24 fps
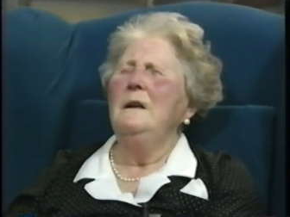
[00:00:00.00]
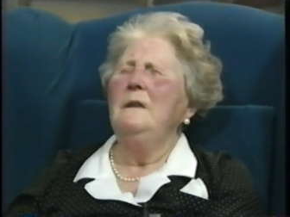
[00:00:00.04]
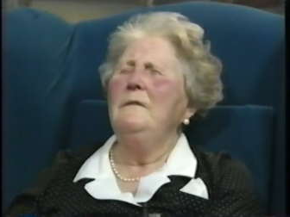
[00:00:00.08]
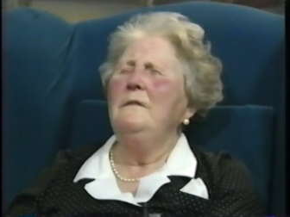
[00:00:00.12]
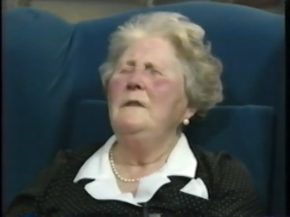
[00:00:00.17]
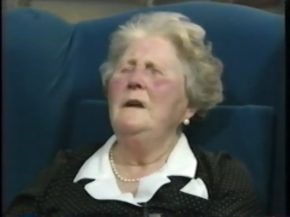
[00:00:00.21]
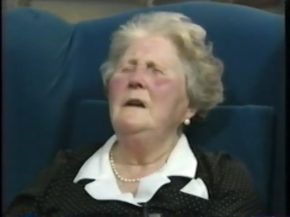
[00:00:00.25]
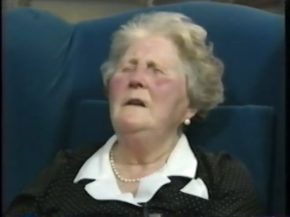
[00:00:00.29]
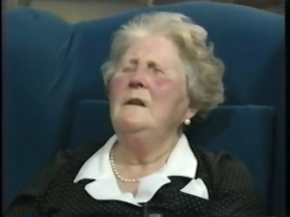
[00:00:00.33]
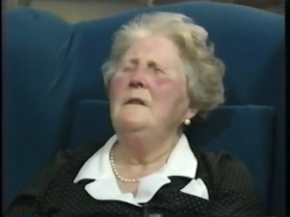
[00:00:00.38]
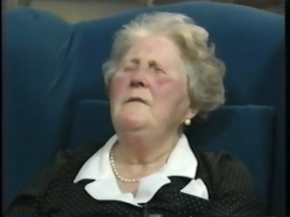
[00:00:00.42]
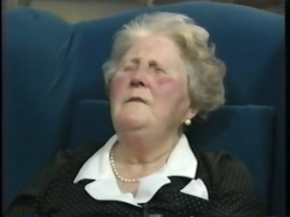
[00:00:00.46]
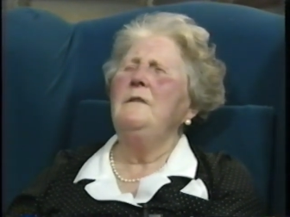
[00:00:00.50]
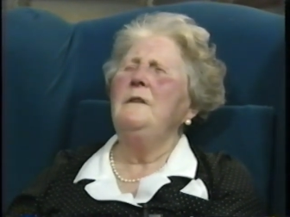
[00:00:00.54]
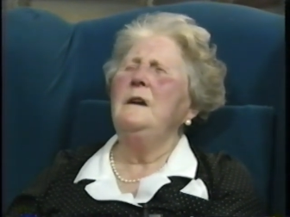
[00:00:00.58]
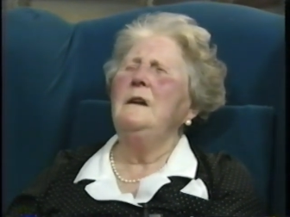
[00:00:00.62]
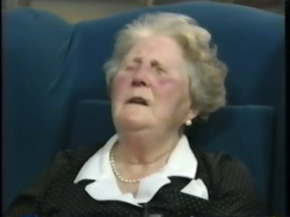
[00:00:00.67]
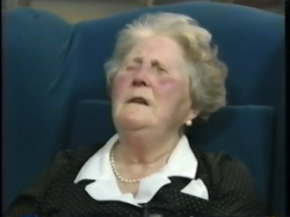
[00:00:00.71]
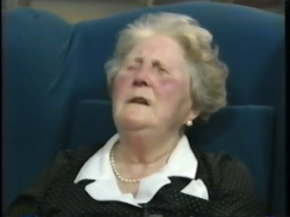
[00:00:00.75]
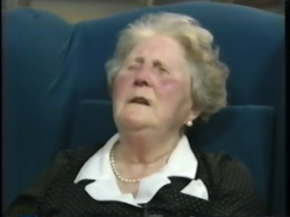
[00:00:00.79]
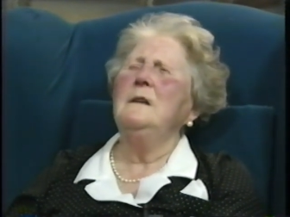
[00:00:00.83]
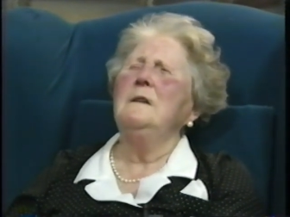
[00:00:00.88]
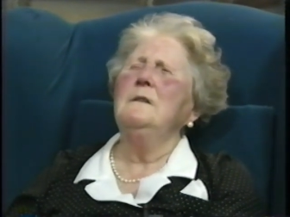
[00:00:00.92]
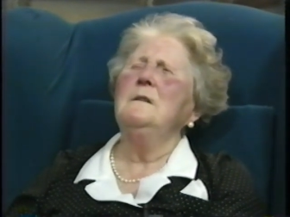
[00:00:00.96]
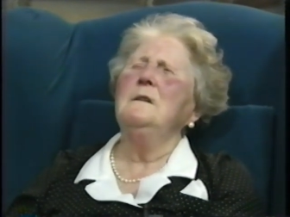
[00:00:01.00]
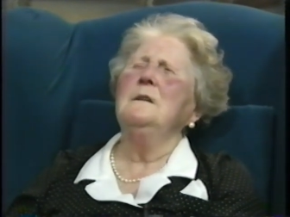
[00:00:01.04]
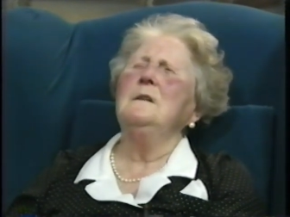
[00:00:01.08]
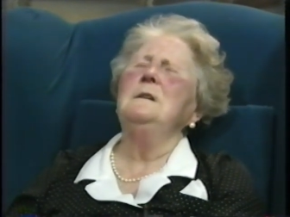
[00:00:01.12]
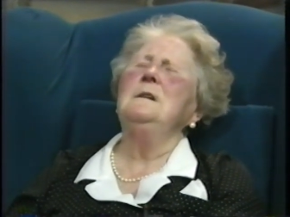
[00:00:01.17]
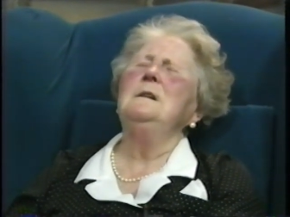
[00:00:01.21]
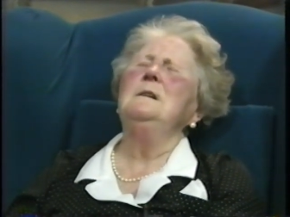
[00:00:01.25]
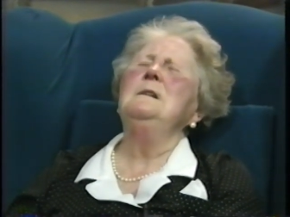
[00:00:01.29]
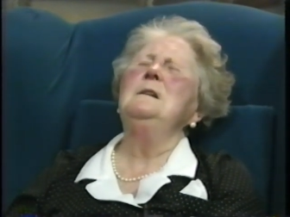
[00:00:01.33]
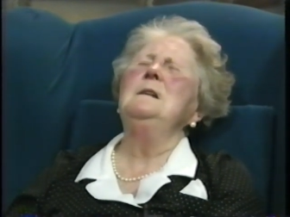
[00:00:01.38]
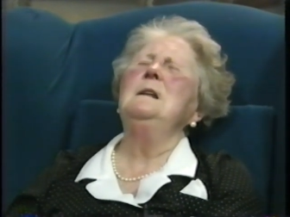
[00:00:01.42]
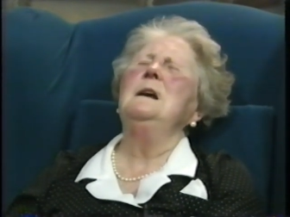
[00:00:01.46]
Very, very good
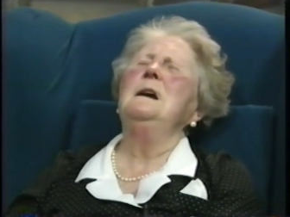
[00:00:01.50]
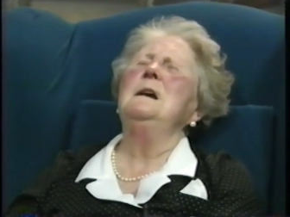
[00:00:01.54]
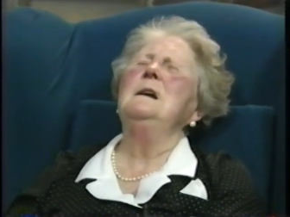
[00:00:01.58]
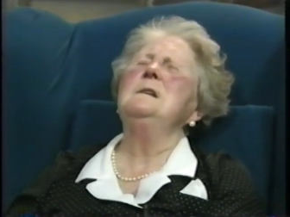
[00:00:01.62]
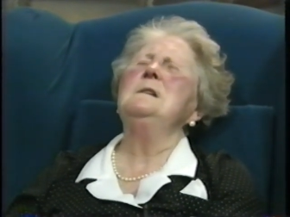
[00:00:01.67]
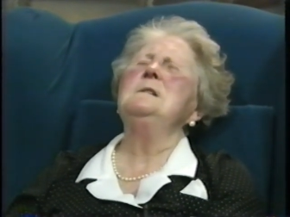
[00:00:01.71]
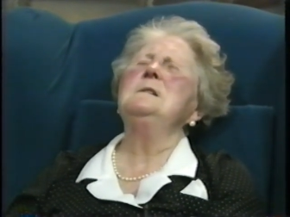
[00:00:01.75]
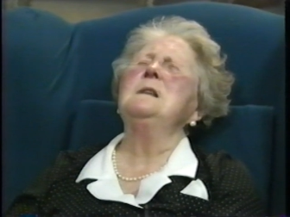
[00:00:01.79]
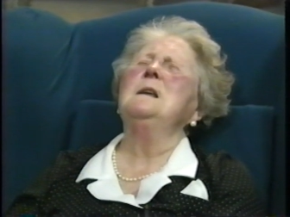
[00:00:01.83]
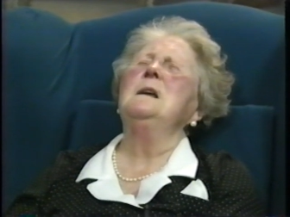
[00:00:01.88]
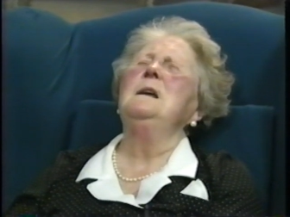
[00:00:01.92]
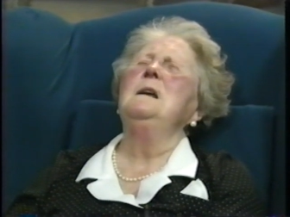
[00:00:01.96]
and nice.